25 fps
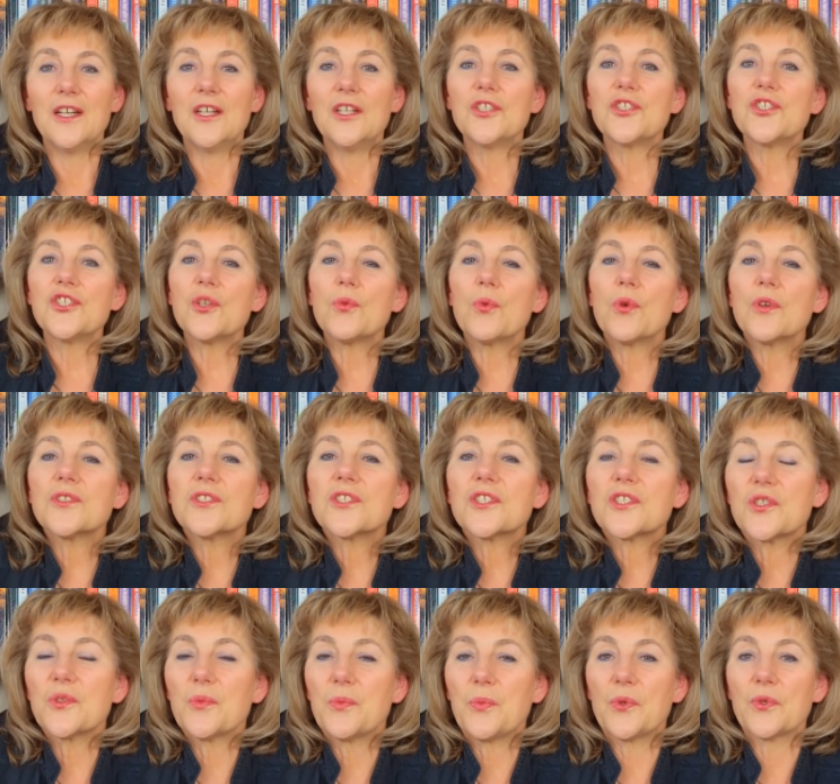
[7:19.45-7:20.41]
She wants
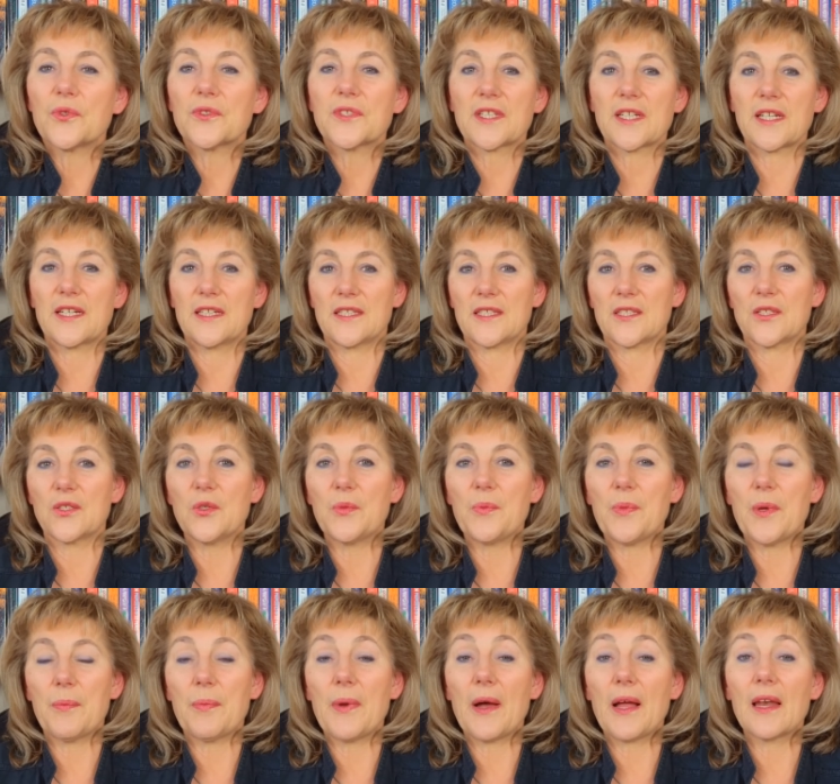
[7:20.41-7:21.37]
to boost her
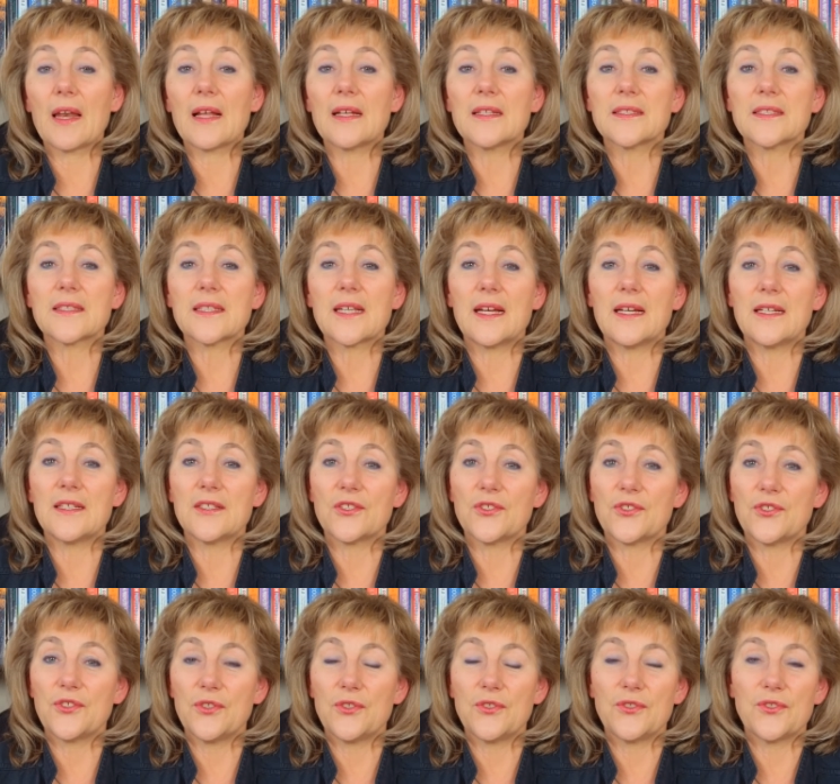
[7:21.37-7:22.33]
super balance as
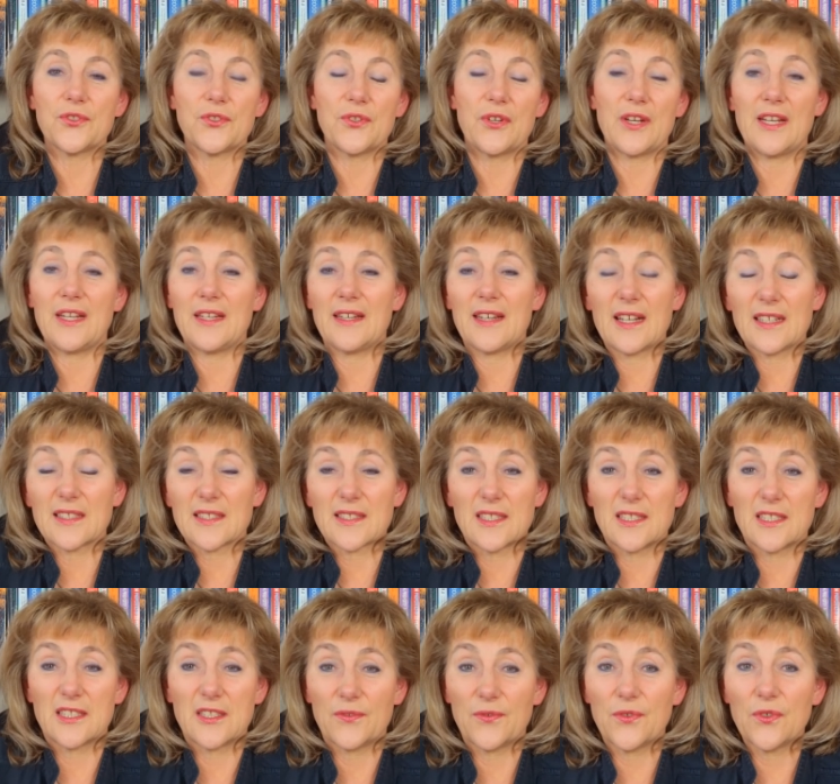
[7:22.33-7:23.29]
due to a
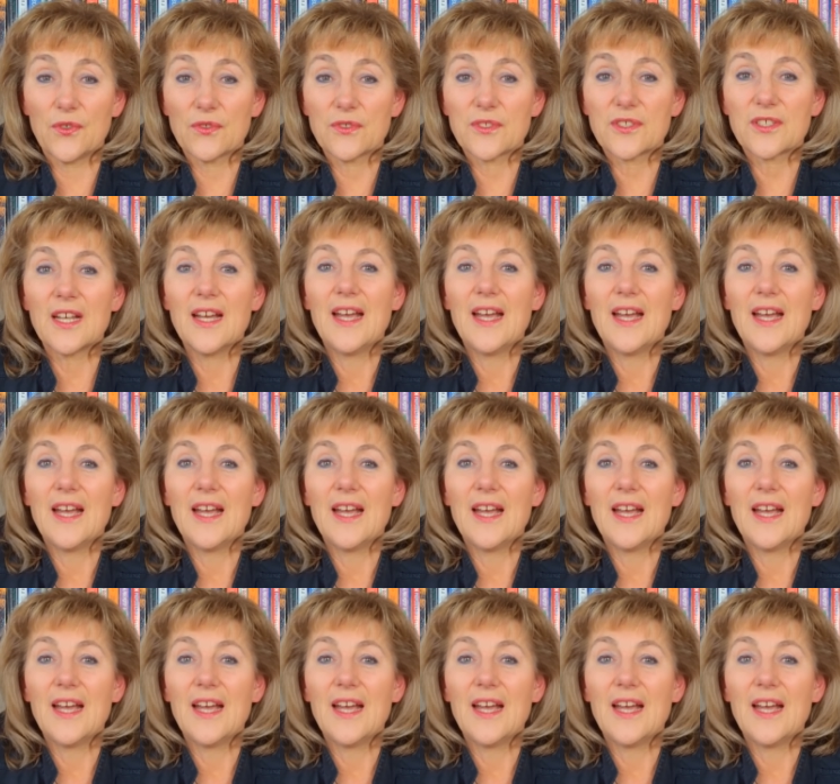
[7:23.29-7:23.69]
nasty divorce,